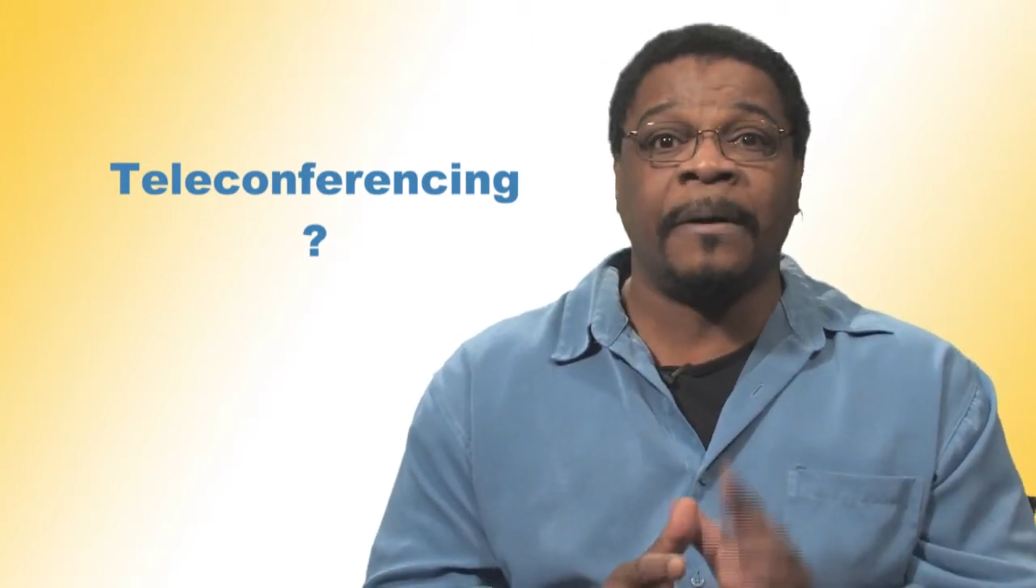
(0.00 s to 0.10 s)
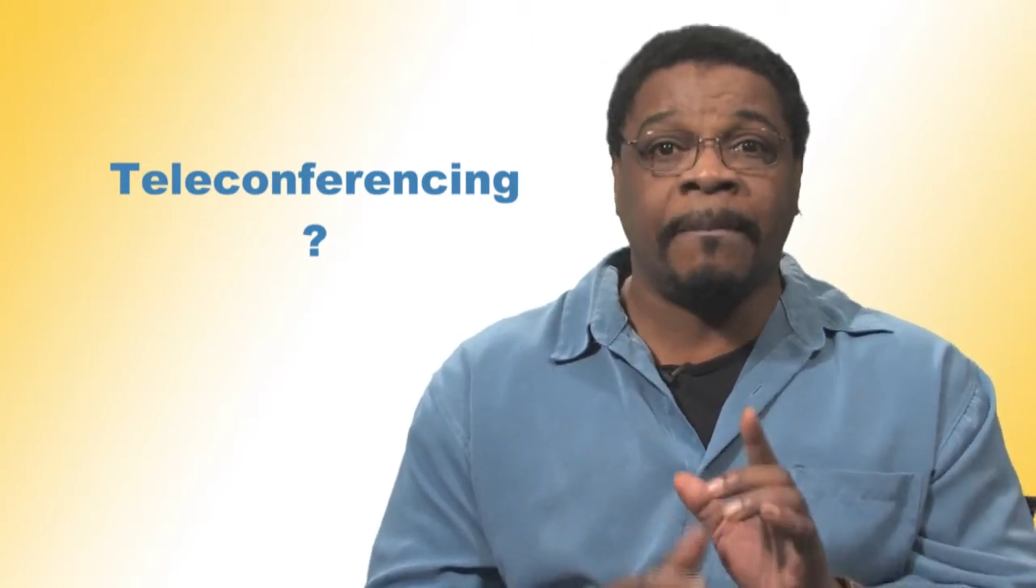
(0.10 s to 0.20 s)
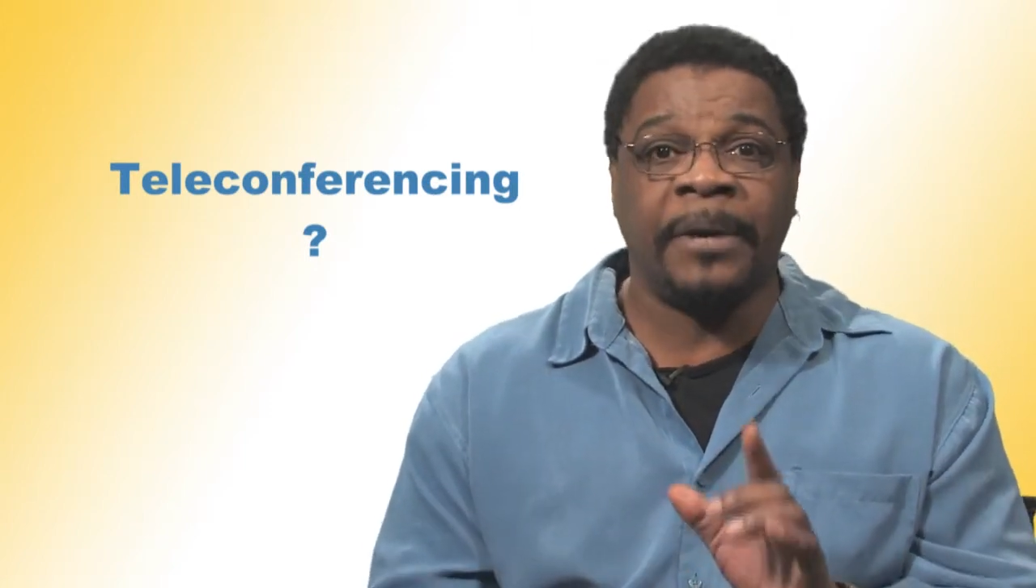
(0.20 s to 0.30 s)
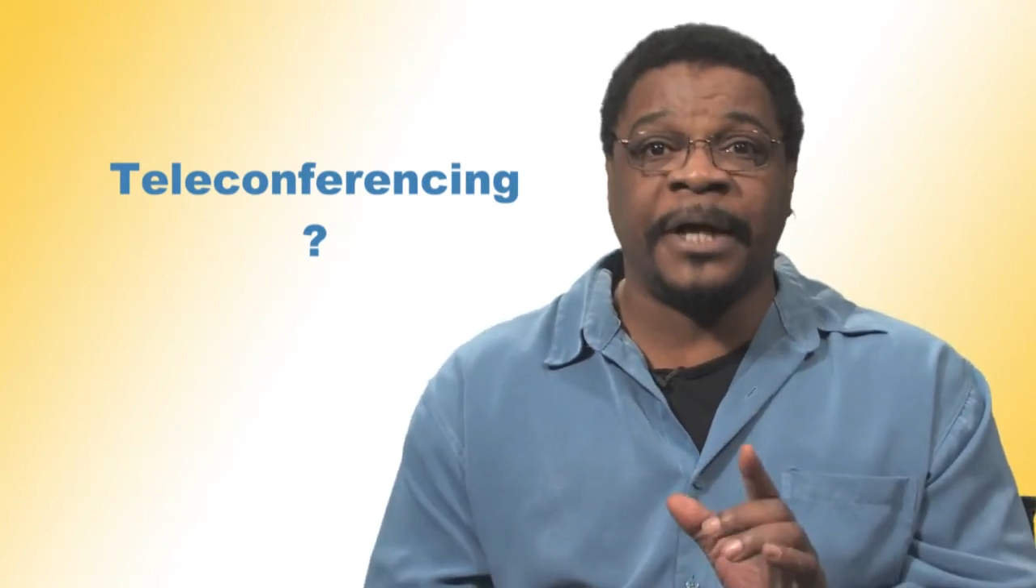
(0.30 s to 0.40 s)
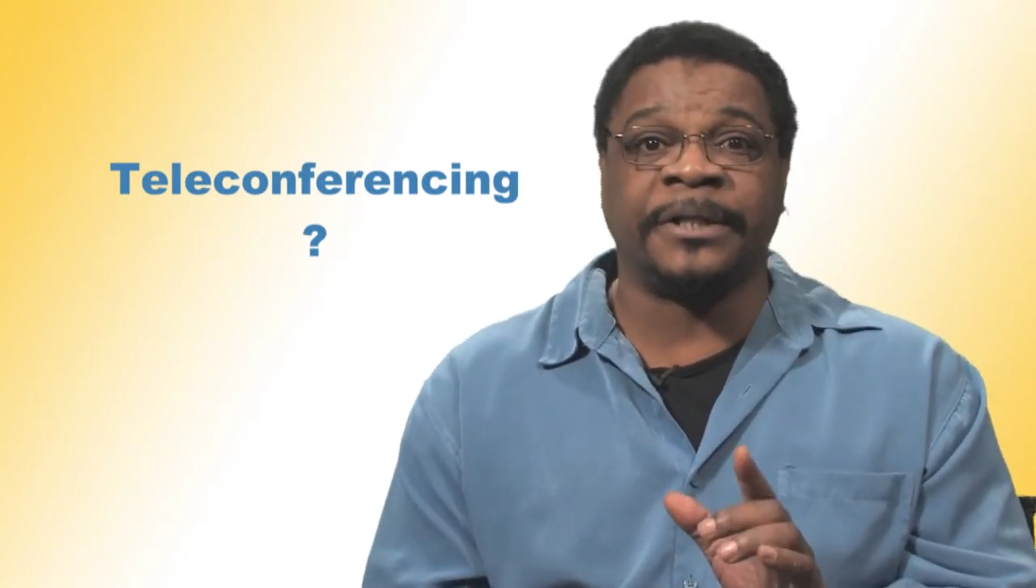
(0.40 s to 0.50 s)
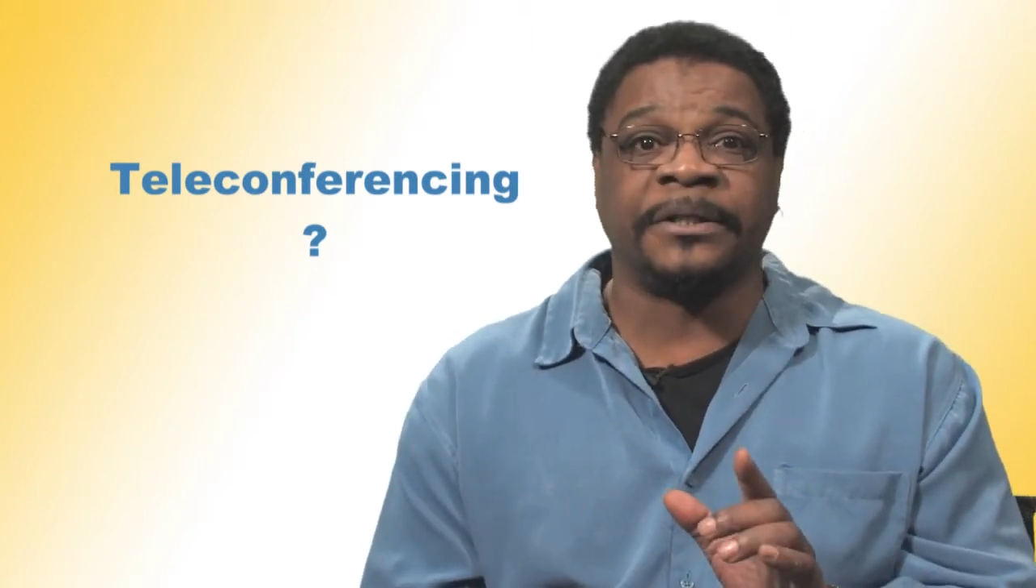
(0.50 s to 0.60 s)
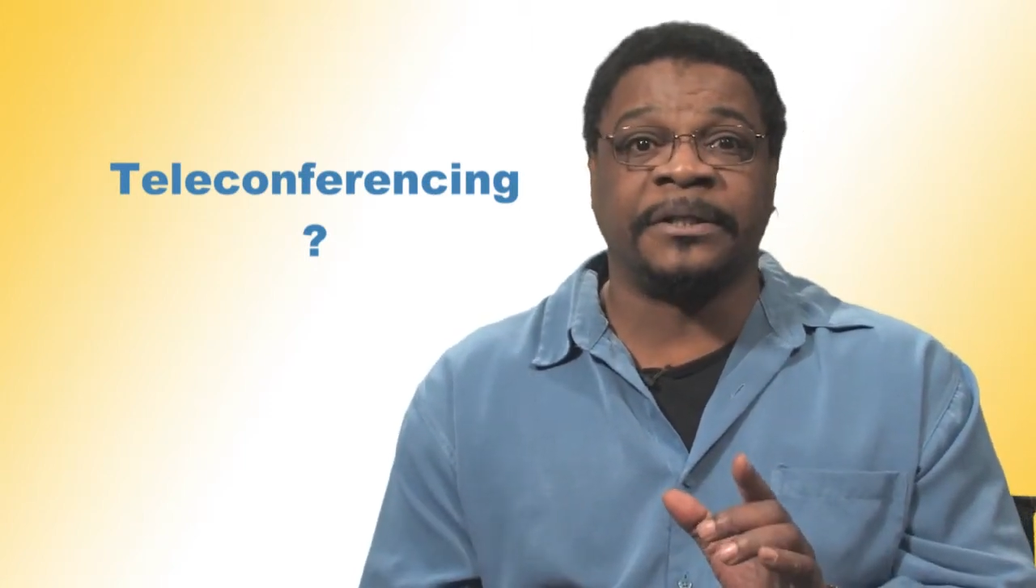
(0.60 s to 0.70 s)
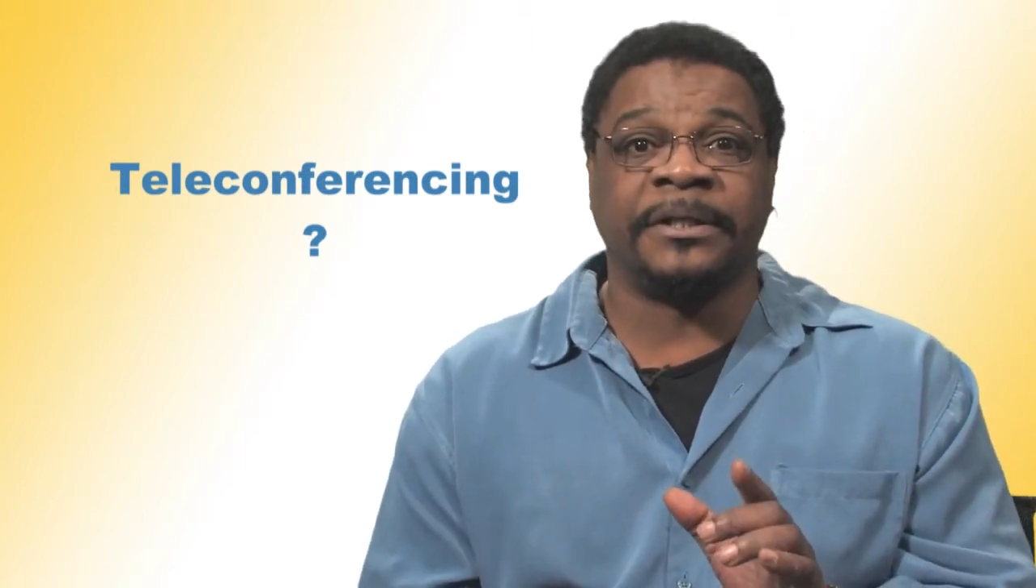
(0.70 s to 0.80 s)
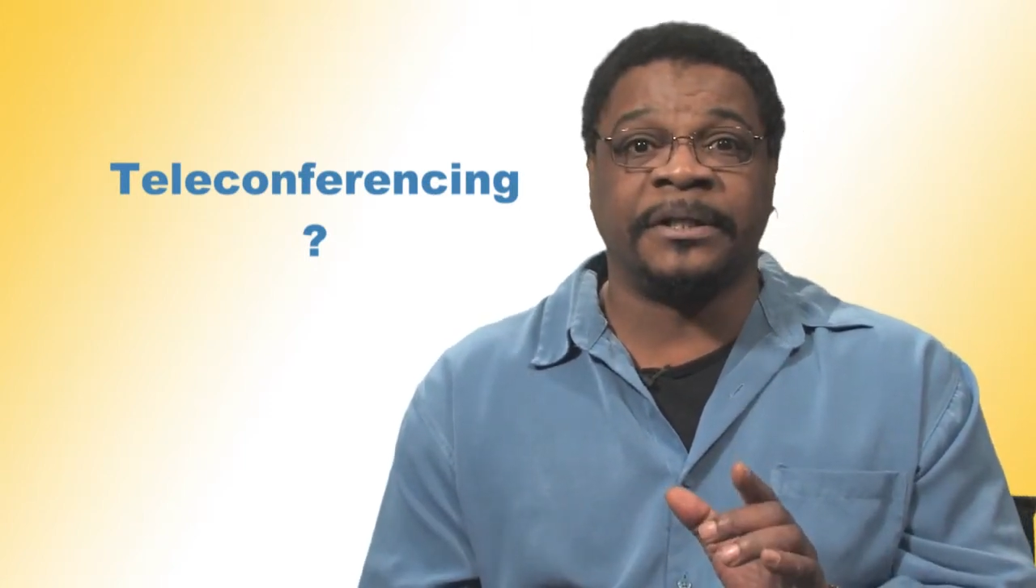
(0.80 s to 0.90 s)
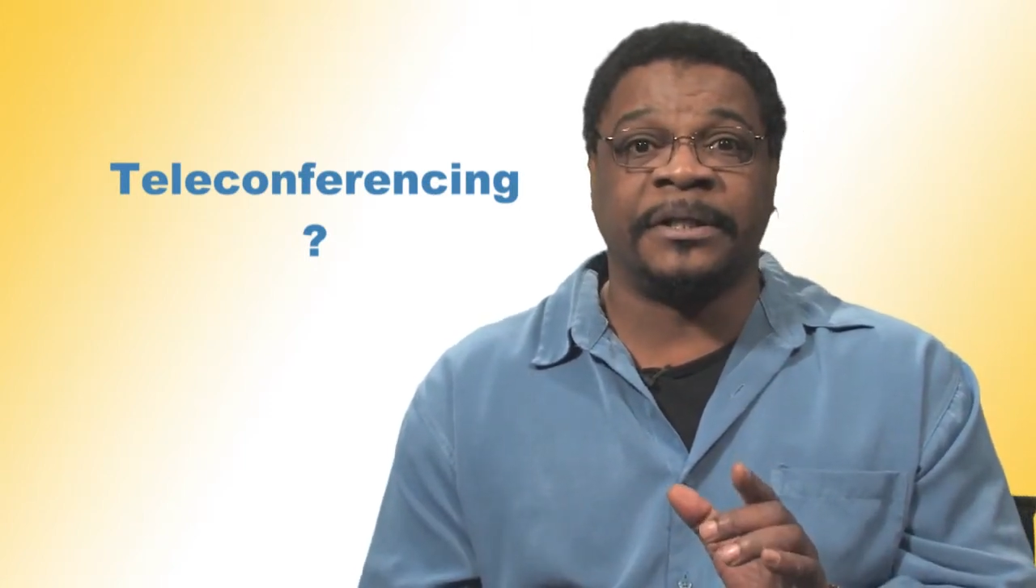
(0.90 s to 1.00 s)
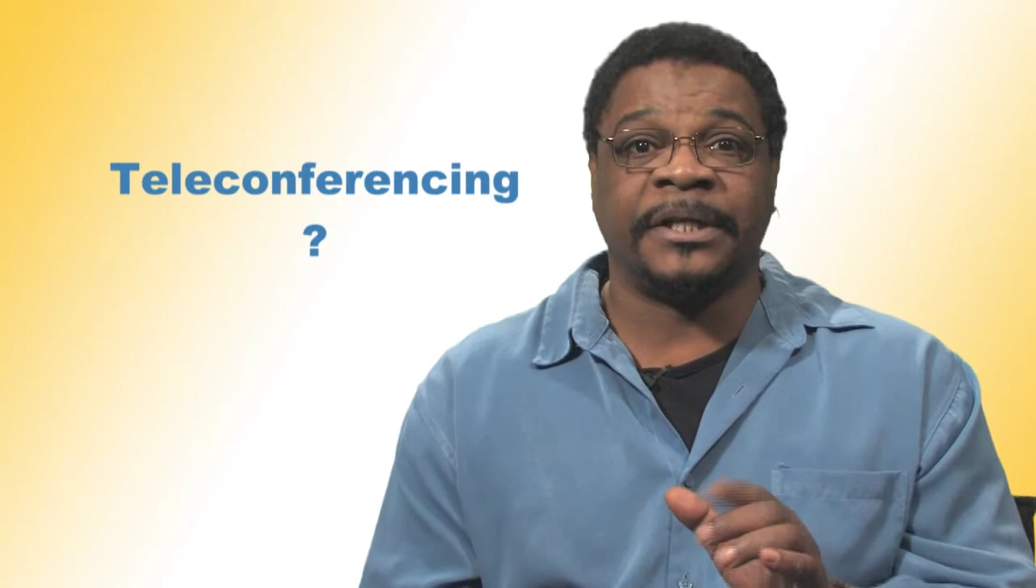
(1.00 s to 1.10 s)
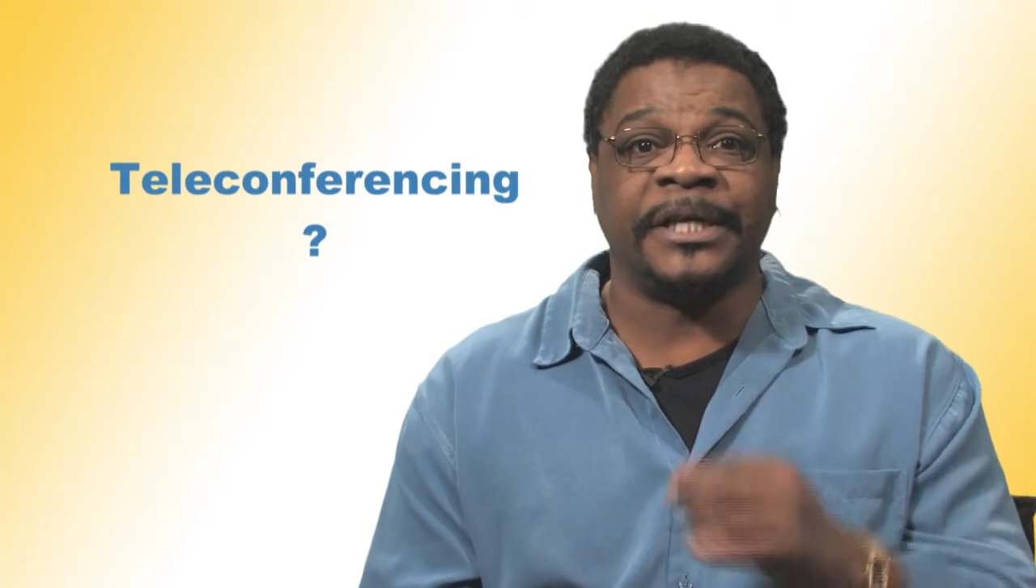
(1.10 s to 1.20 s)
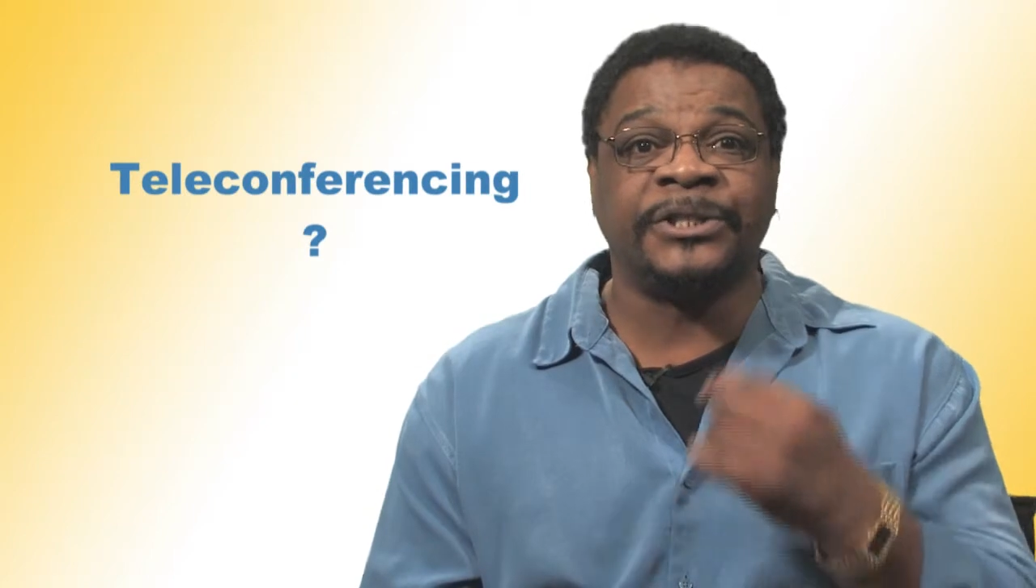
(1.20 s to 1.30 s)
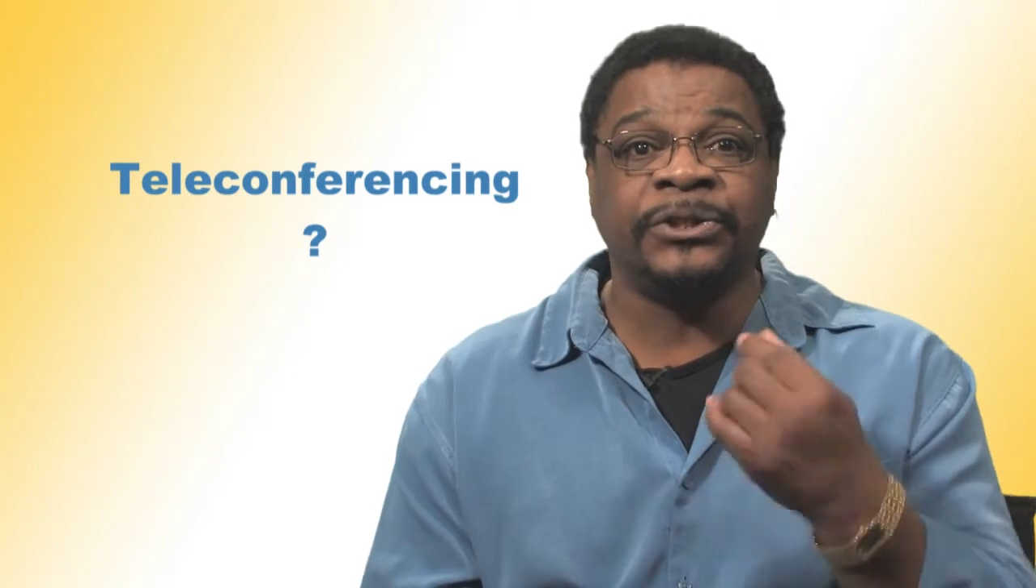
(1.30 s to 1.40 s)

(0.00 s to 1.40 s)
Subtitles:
but its